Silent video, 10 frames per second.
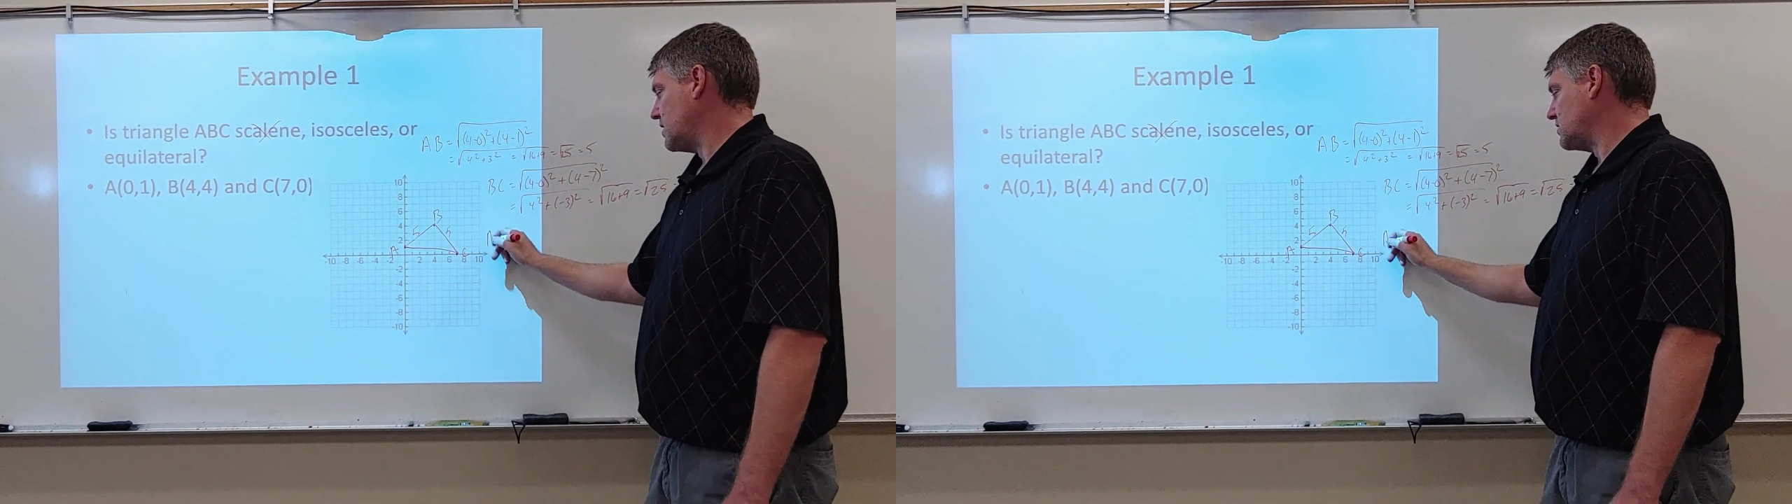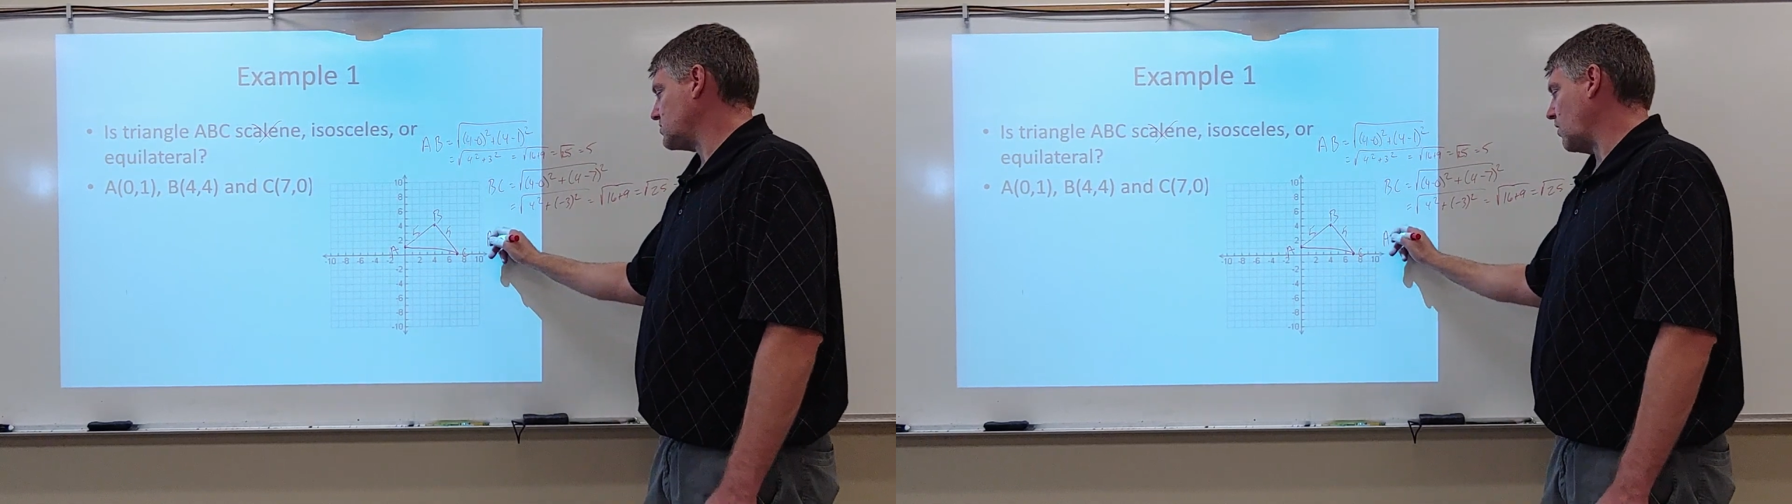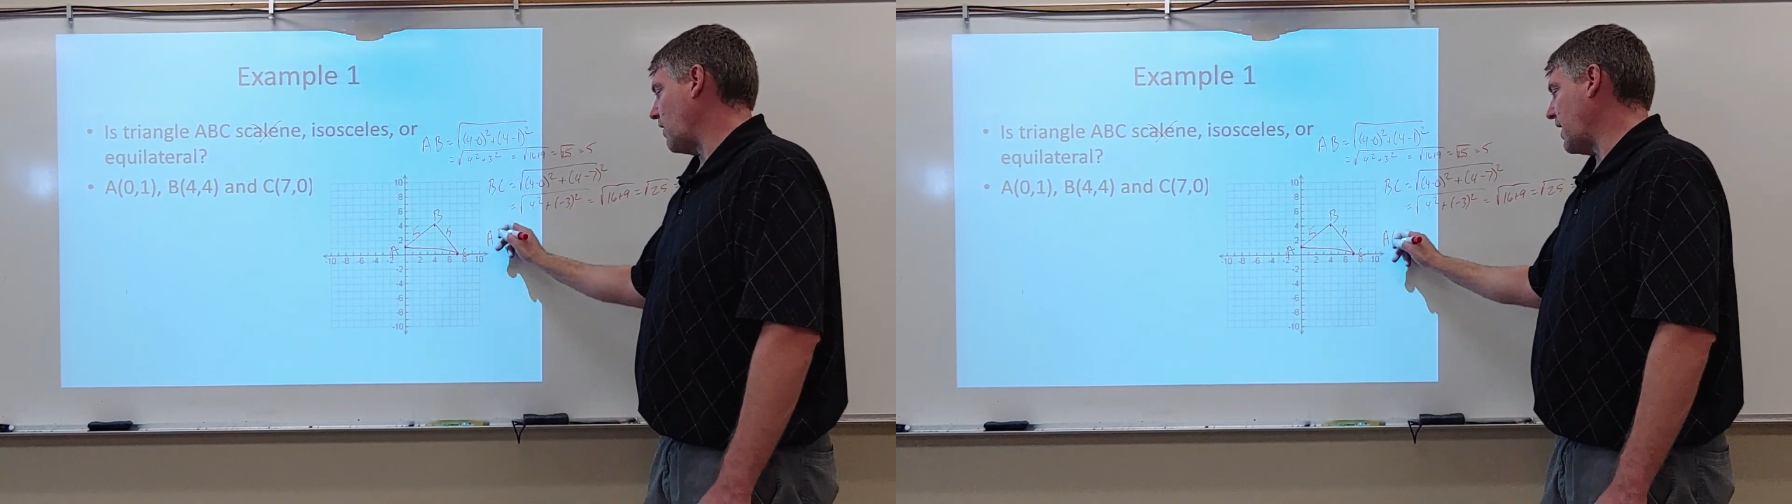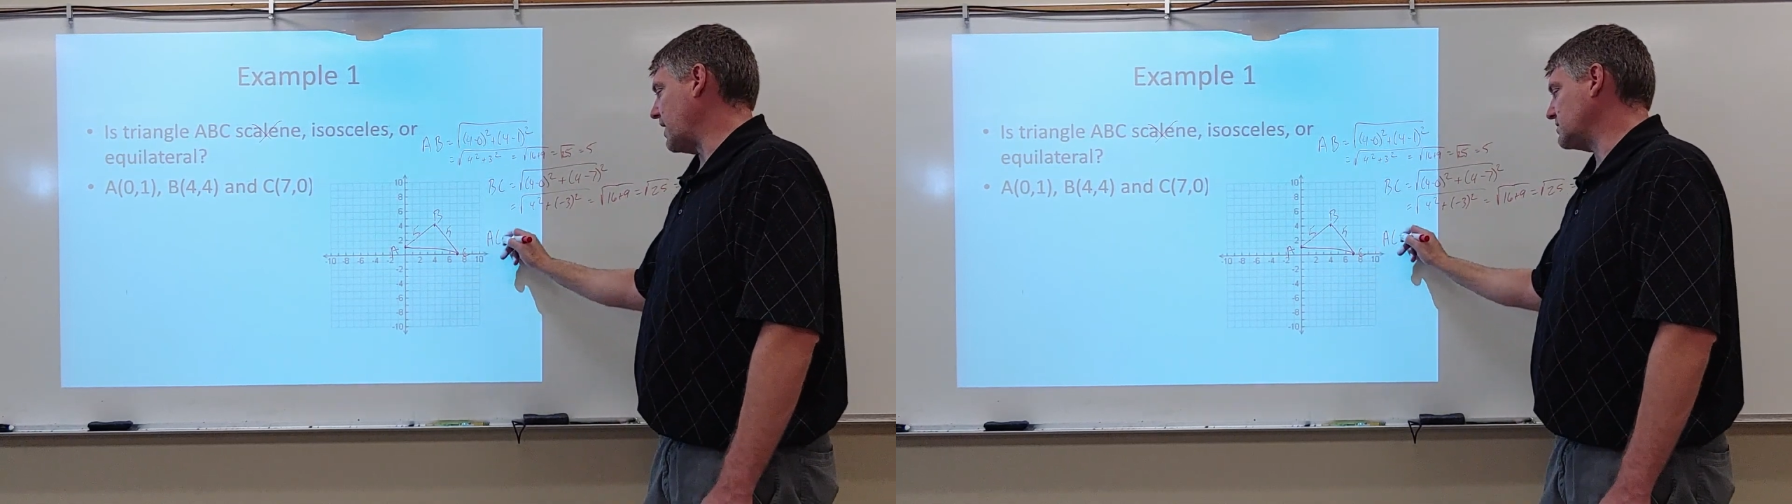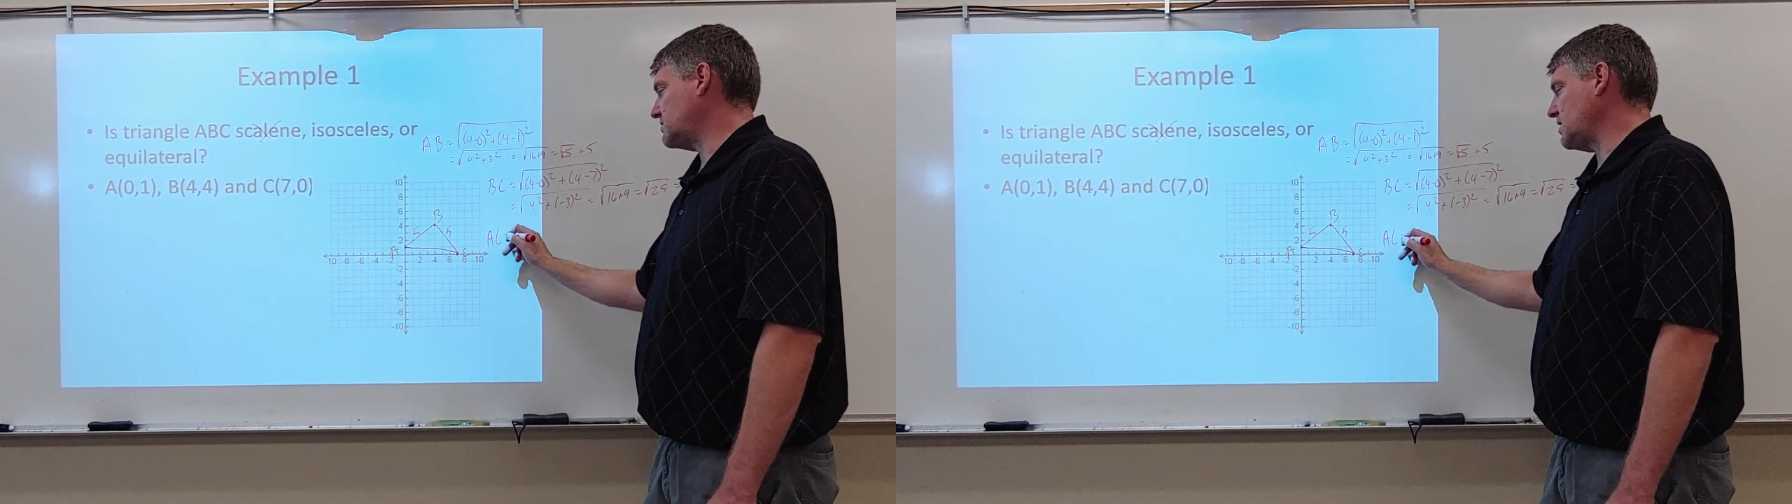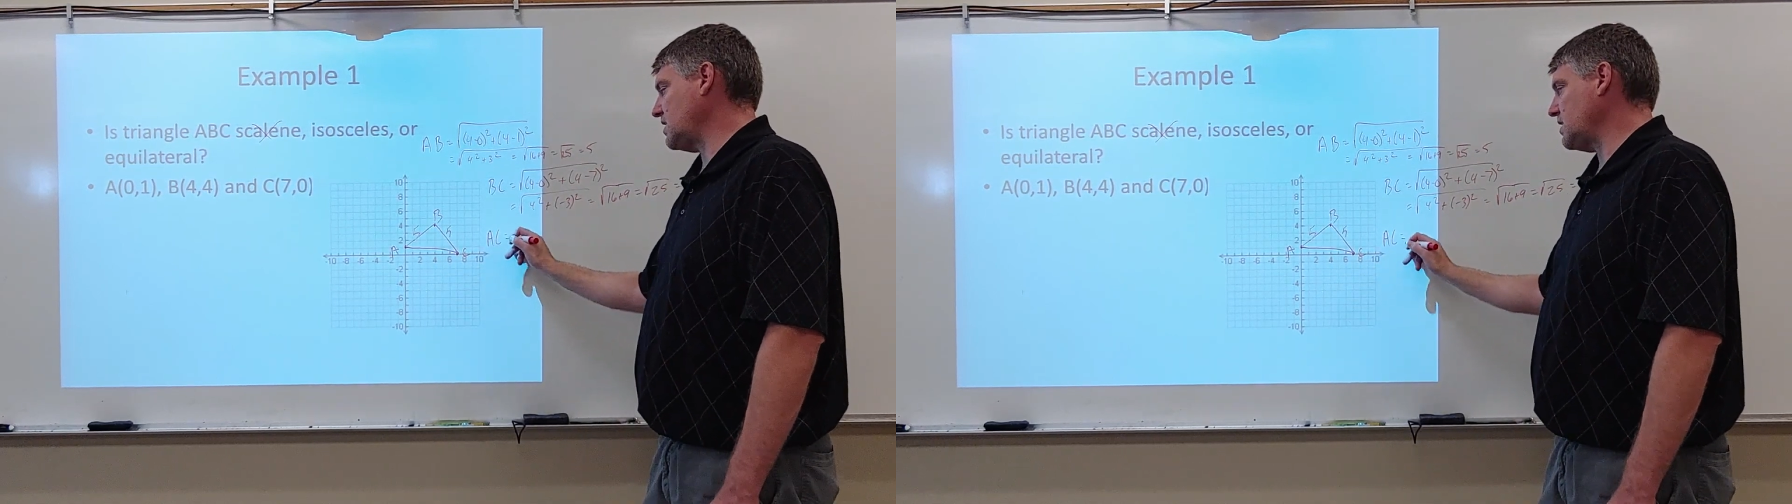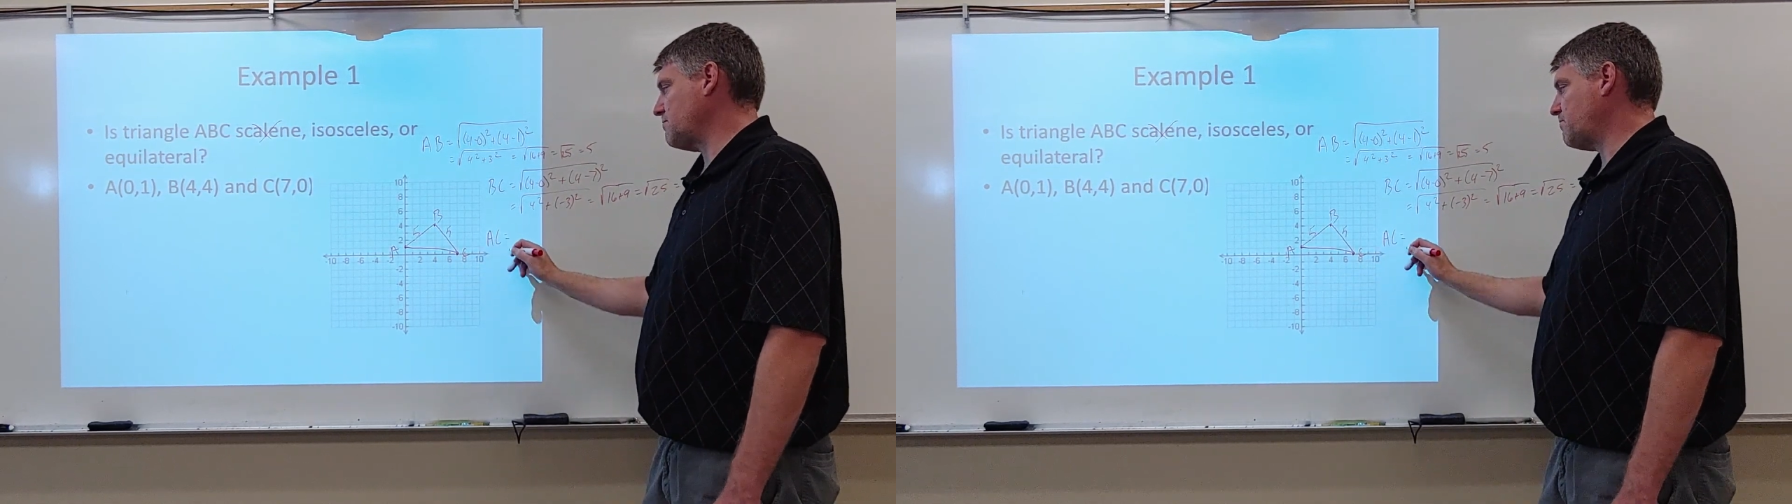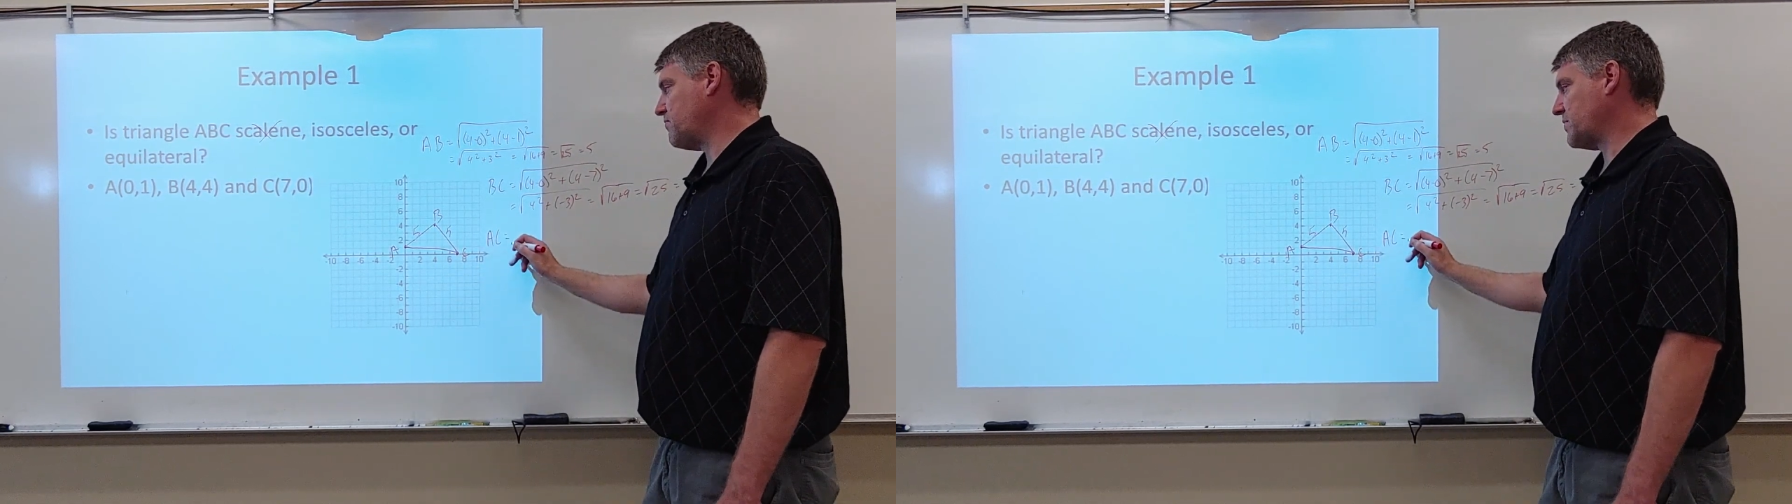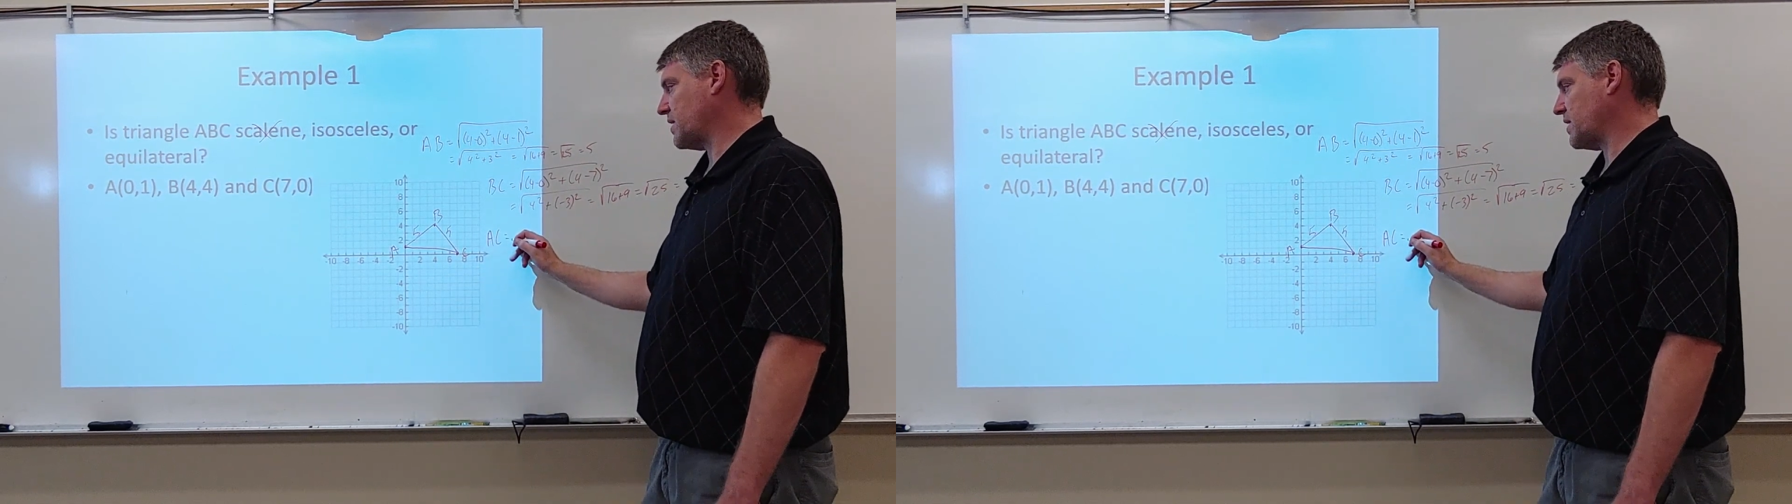So AC